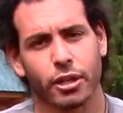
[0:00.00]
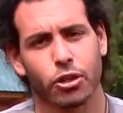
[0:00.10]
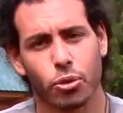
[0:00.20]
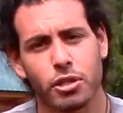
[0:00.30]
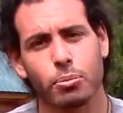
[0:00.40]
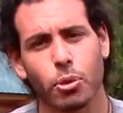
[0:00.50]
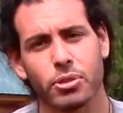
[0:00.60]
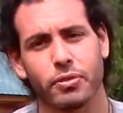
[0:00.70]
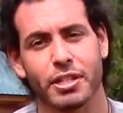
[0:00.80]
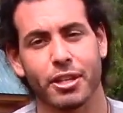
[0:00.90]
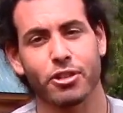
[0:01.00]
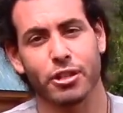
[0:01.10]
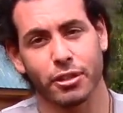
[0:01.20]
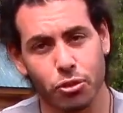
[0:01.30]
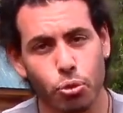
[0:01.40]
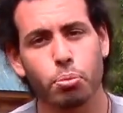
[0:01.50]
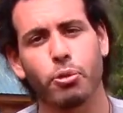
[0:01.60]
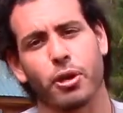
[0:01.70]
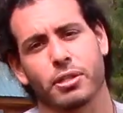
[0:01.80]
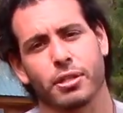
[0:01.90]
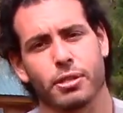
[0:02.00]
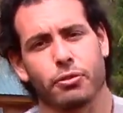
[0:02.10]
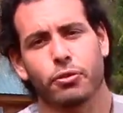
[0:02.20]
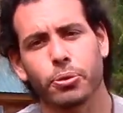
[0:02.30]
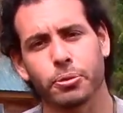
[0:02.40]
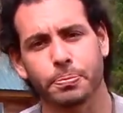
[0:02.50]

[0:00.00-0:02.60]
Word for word: using most of its energy to process the food.